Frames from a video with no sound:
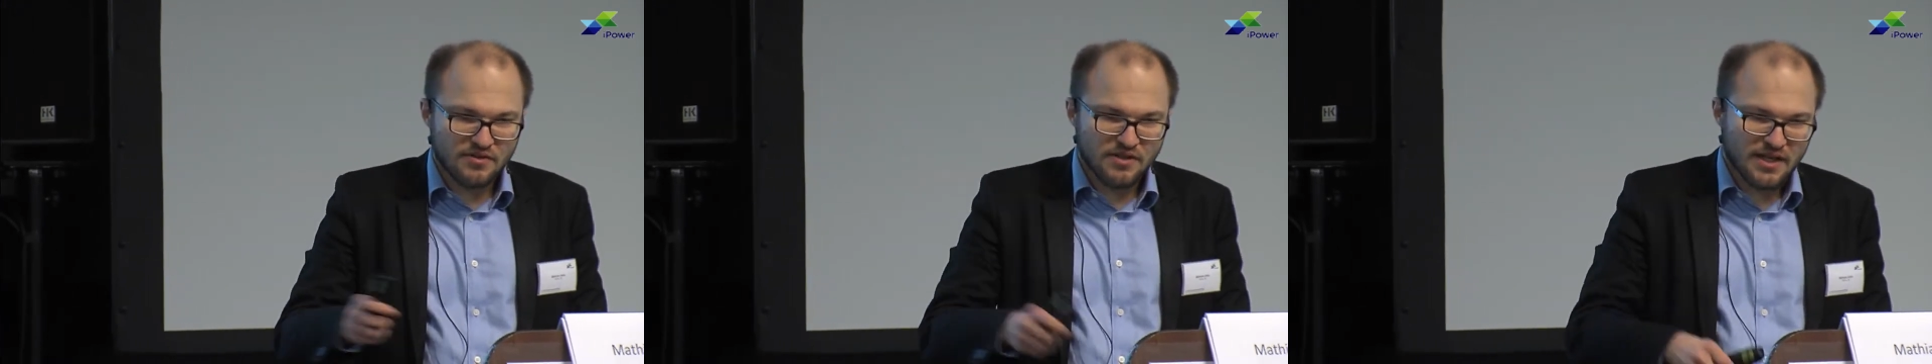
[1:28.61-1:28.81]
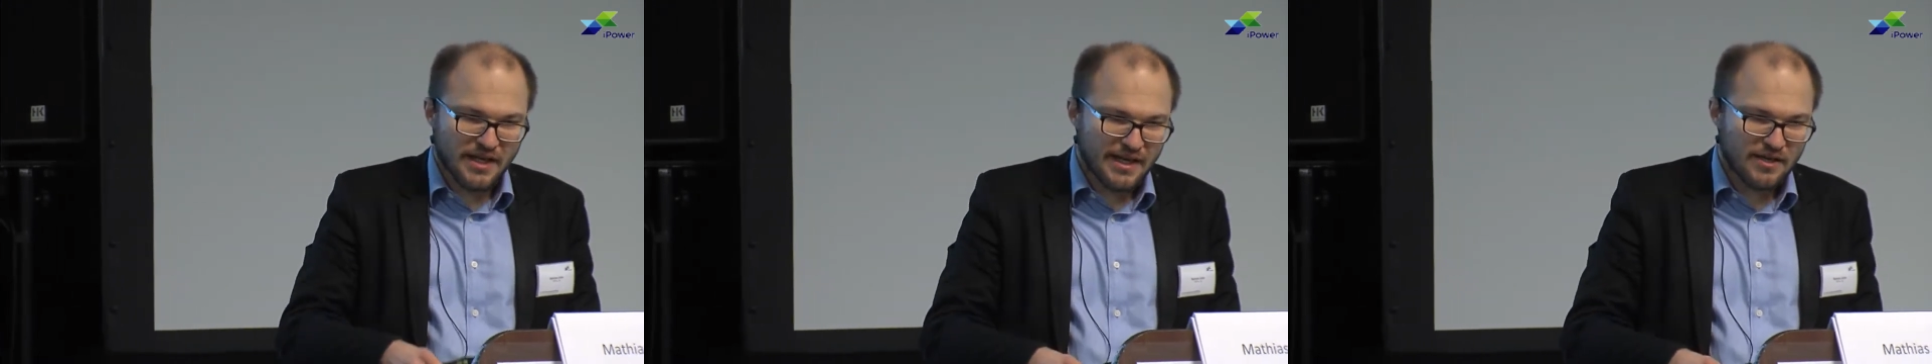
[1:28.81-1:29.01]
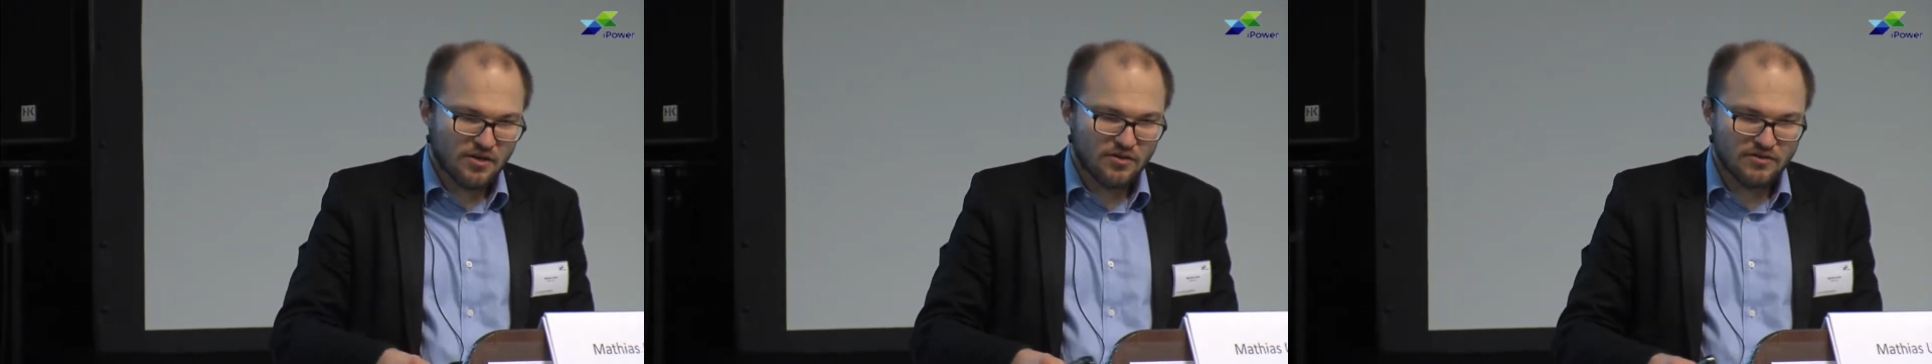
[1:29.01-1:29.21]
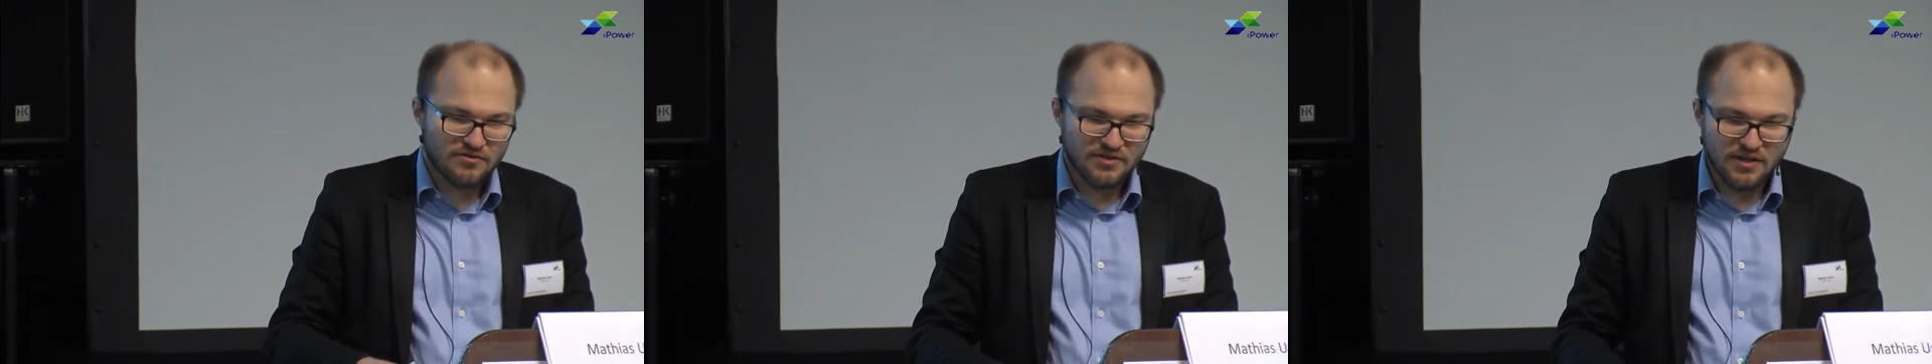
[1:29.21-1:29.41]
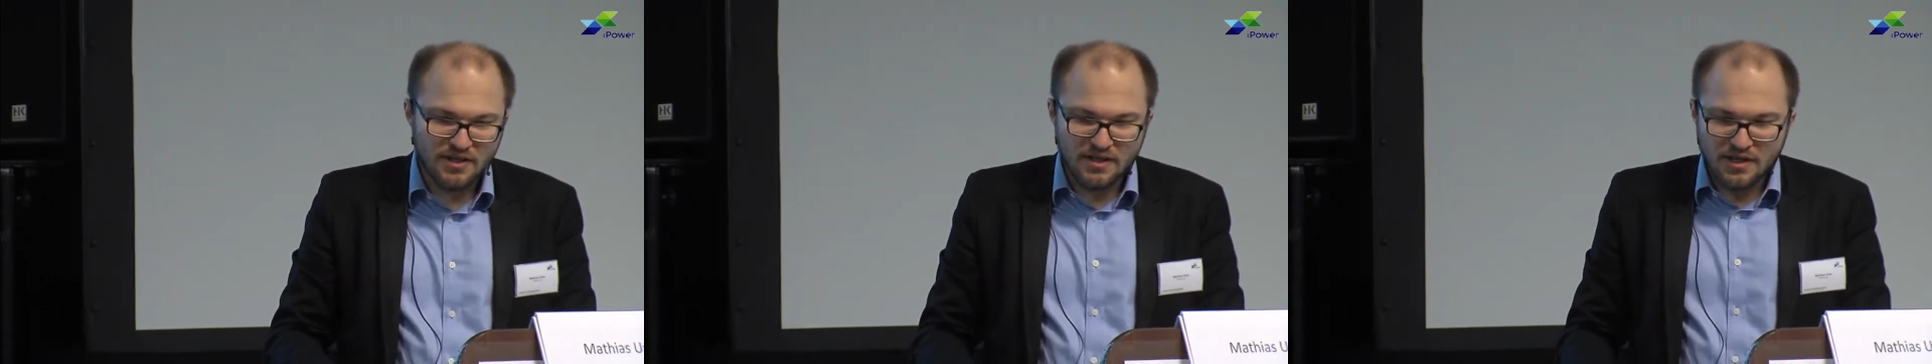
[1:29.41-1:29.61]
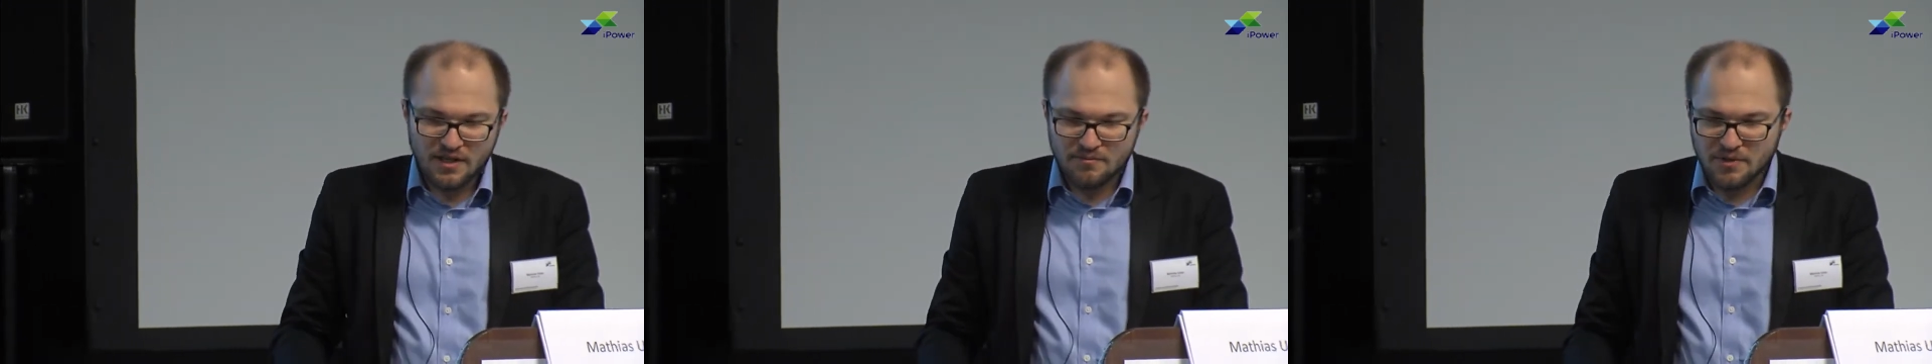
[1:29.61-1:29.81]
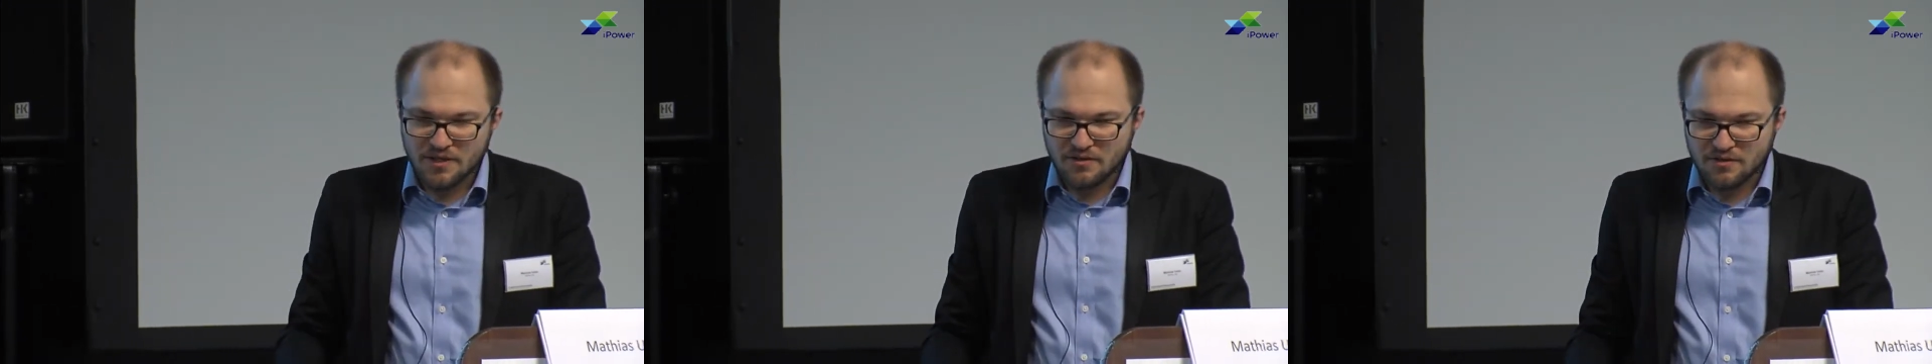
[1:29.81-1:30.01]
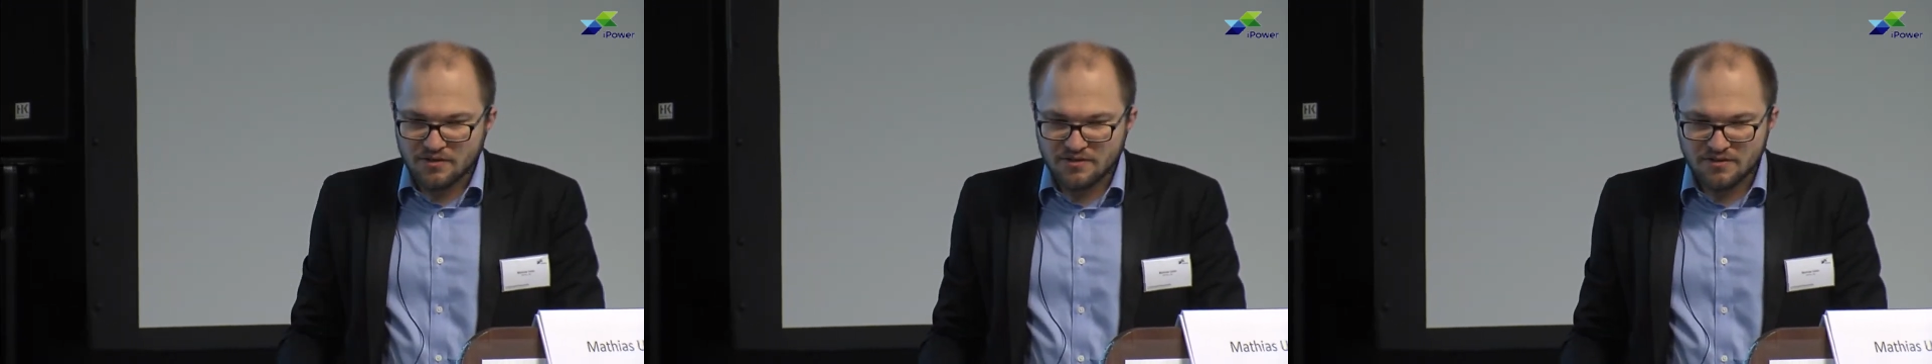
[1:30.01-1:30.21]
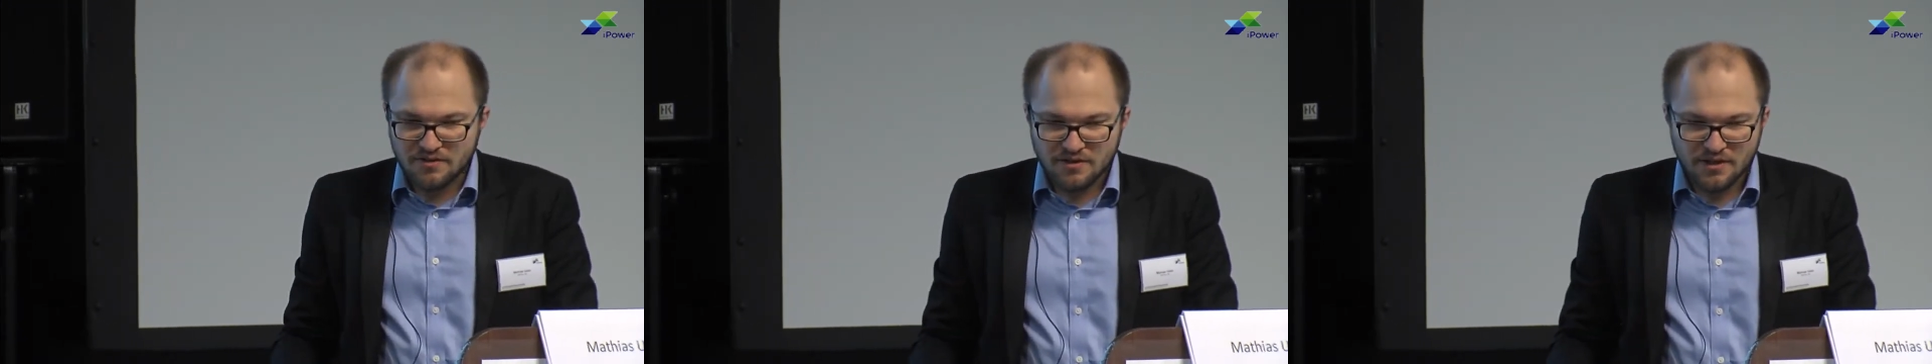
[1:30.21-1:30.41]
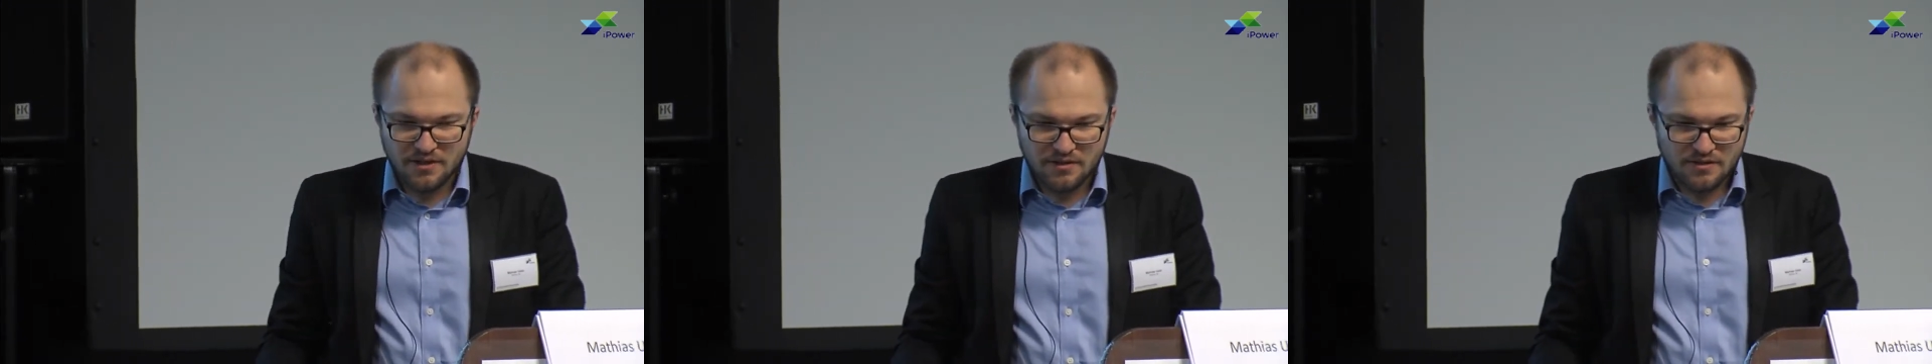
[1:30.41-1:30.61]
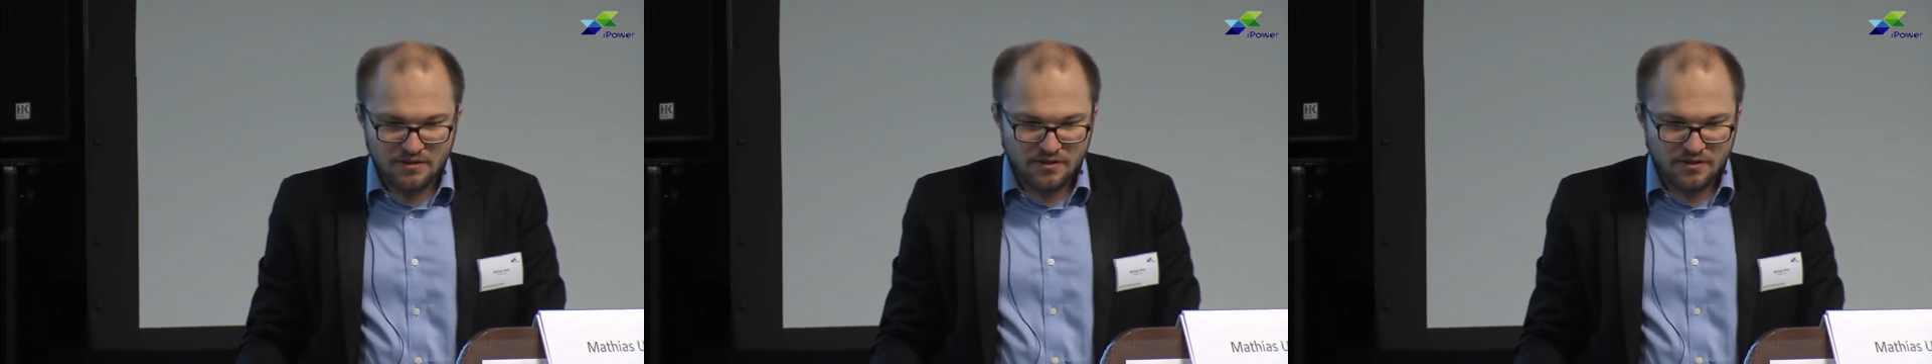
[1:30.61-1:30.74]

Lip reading: the kickoff because the